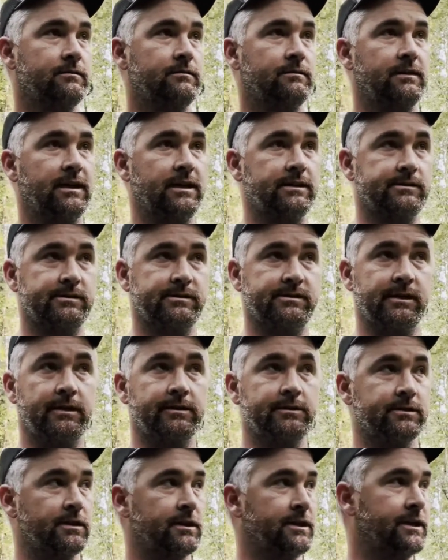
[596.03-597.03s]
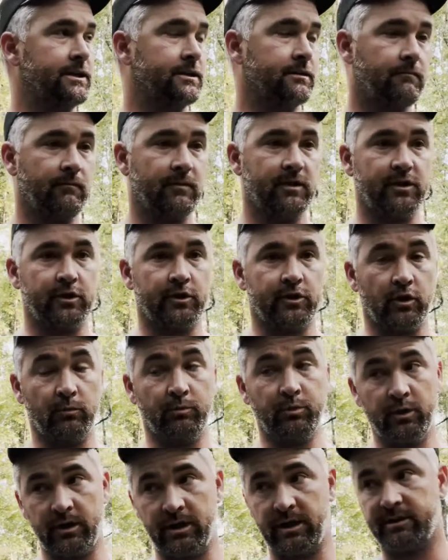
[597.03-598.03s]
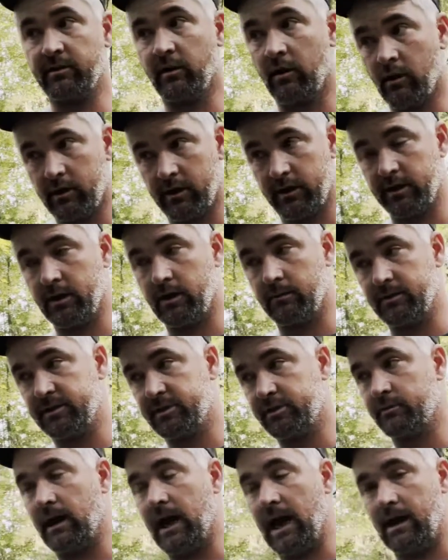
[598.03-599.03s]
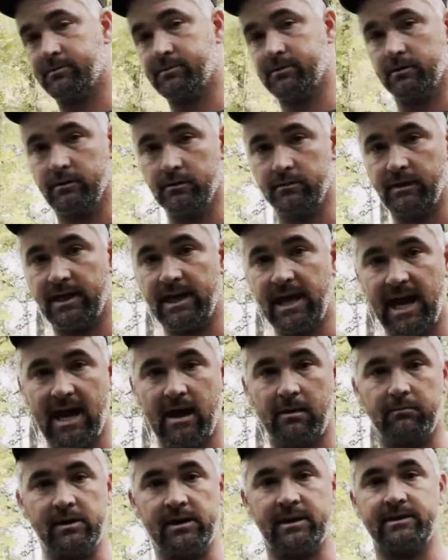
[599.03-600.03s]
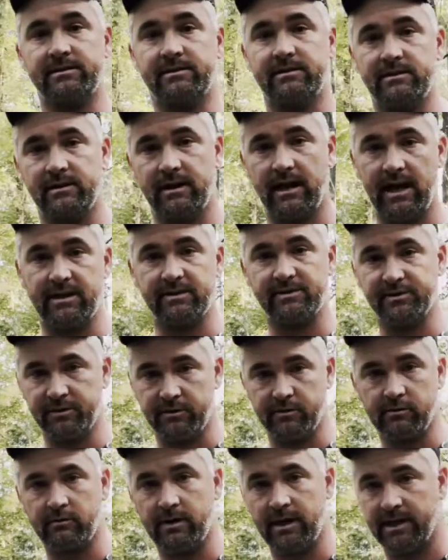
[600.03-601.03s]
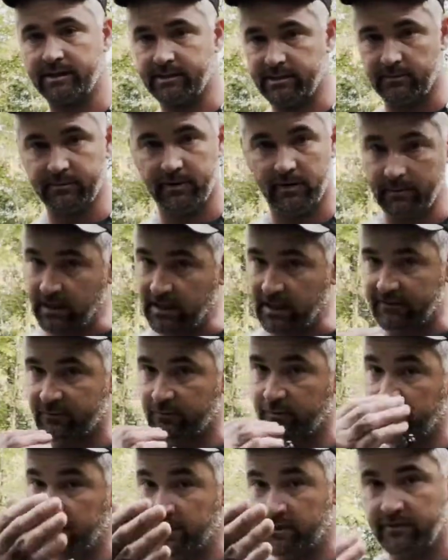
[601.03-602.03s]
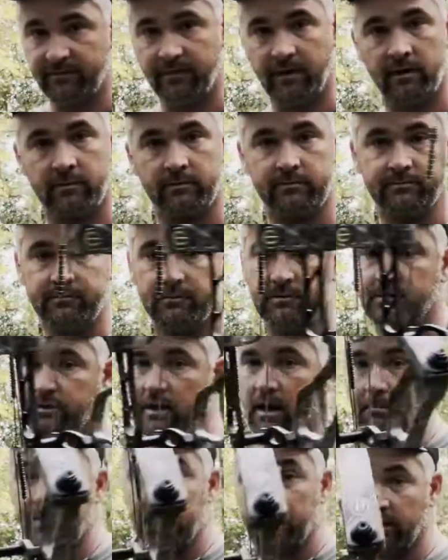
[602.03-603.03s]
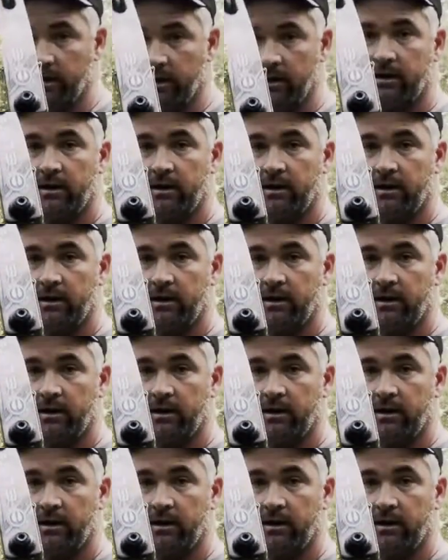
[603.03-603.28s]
It's essentially you're going to put a target up that you absolutely can't miss at 0 range. I'm talking about like from me to the phone, a meter.